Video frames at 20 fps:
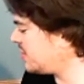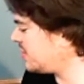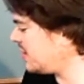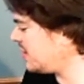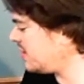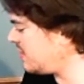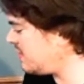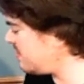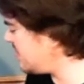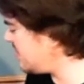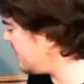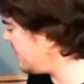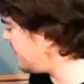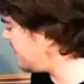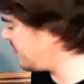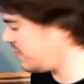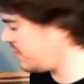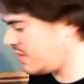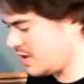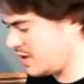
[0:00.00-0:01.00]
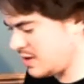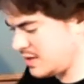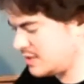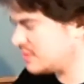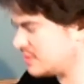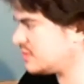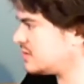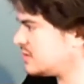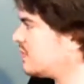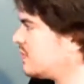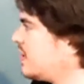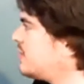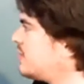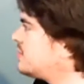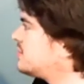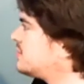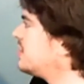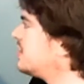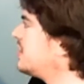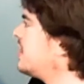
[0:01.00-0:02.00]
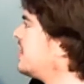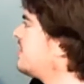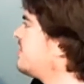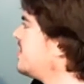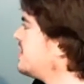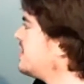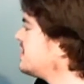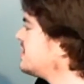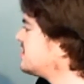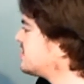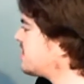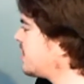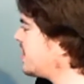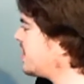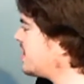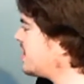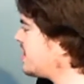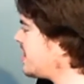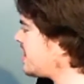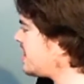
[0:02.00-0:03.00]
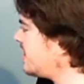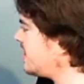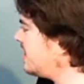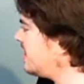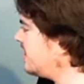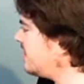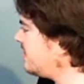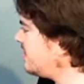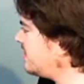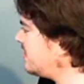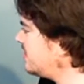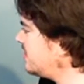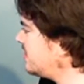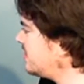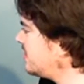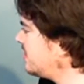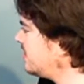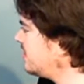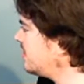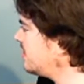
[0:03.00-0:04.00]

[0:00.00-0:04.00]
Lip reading: I'm trying to remember what is the website. I think it's square.com.